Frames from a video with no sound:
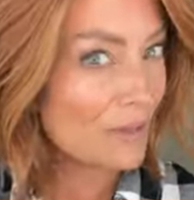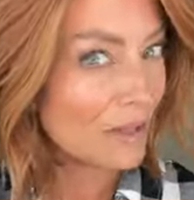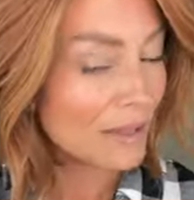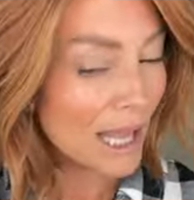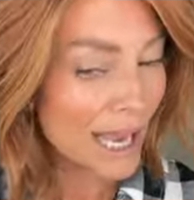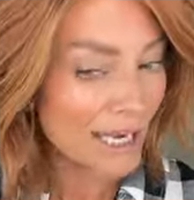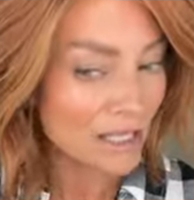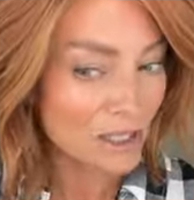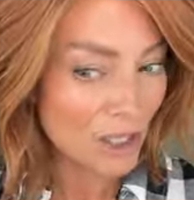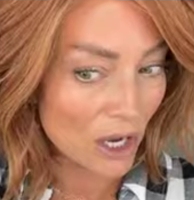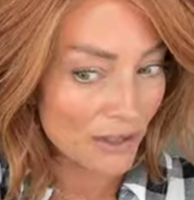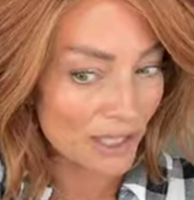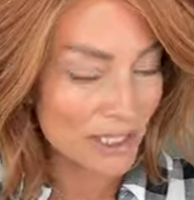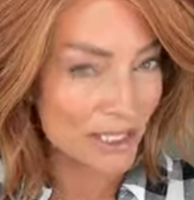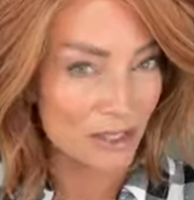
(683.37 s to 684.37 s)
the lengths
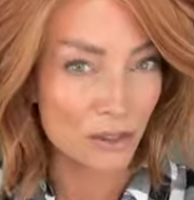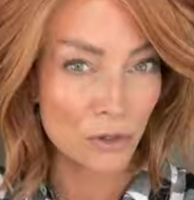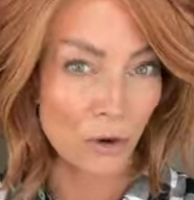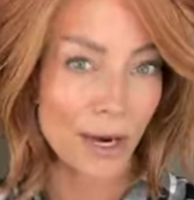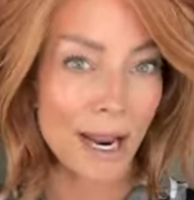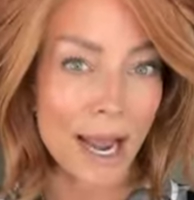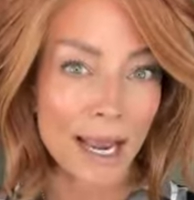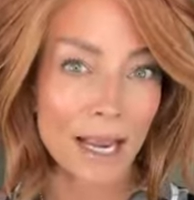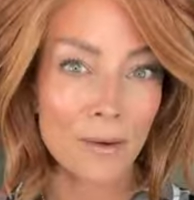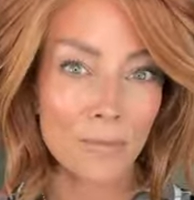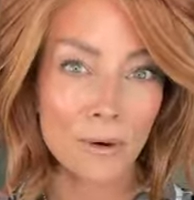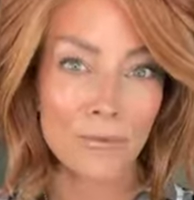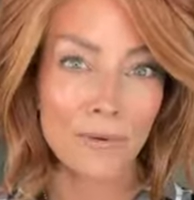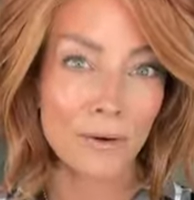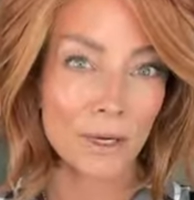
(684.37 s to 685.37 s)
on this, and sorry, I
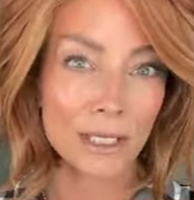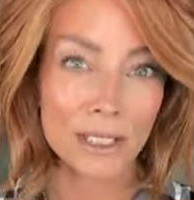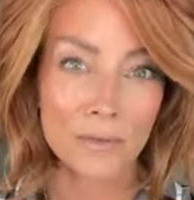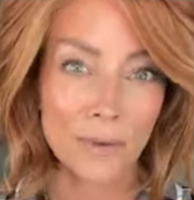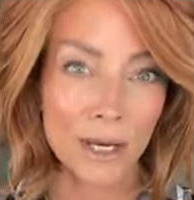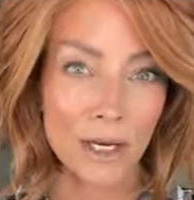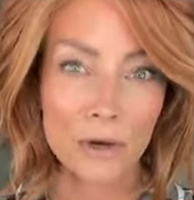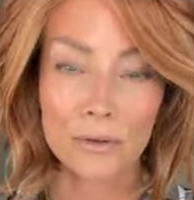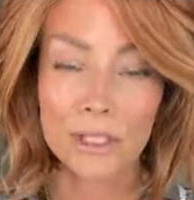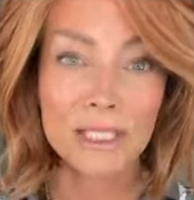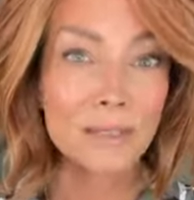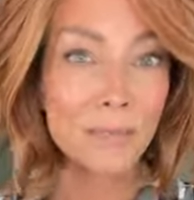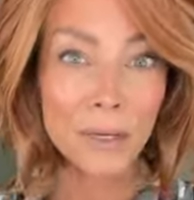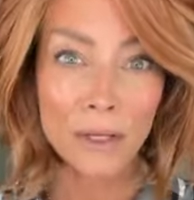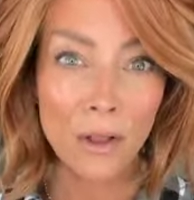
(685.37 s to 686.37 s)
am referring to my notes.
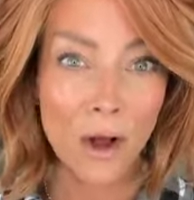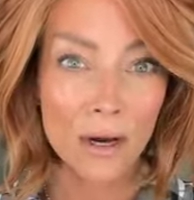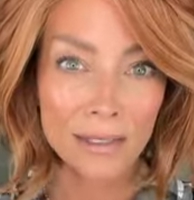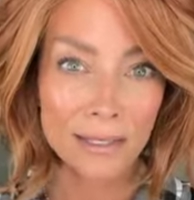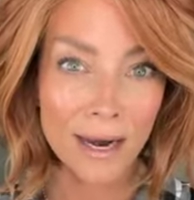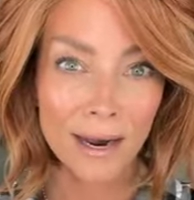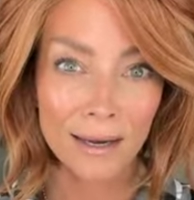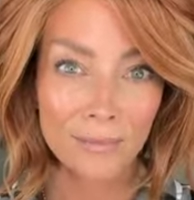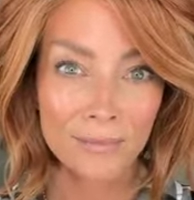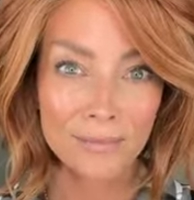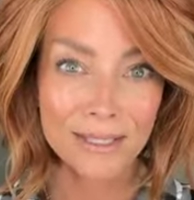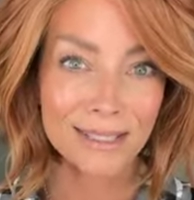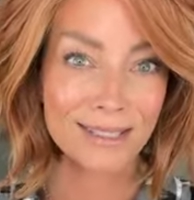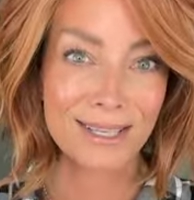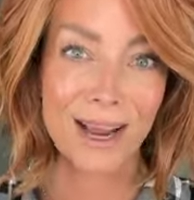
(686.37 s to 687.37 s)
It's been a long time
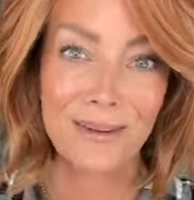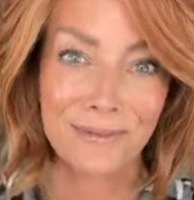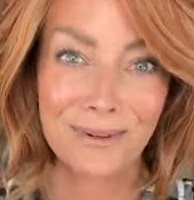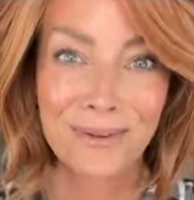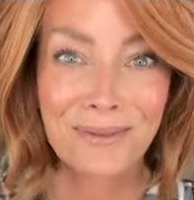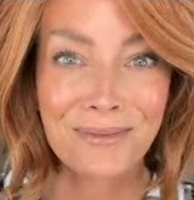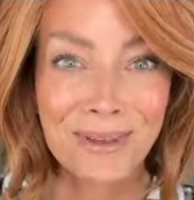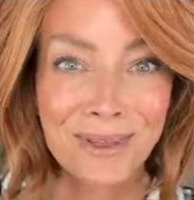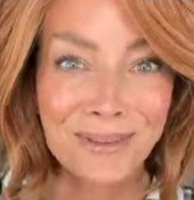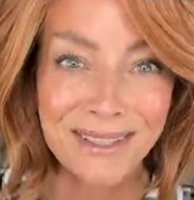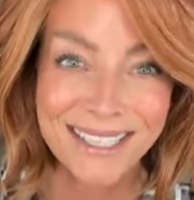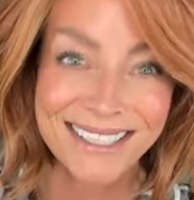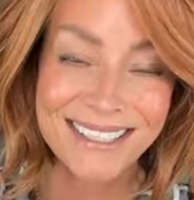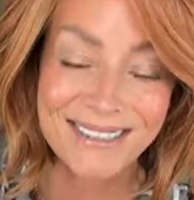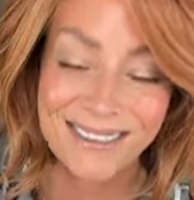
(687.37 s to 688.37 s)
since I've
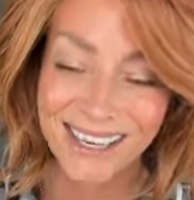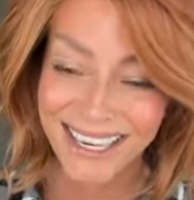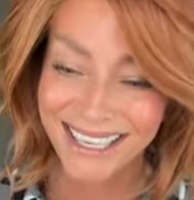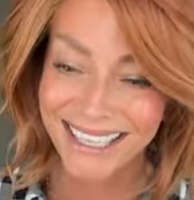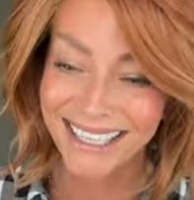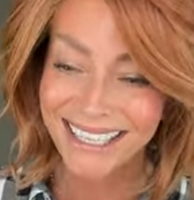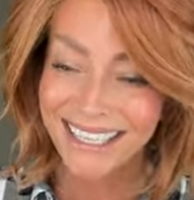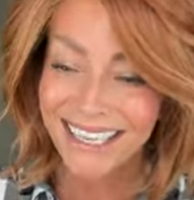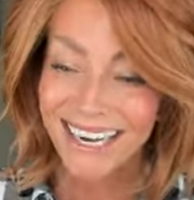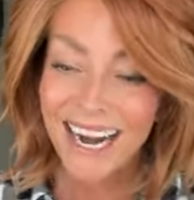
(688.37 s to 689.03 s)
reviewed this wig.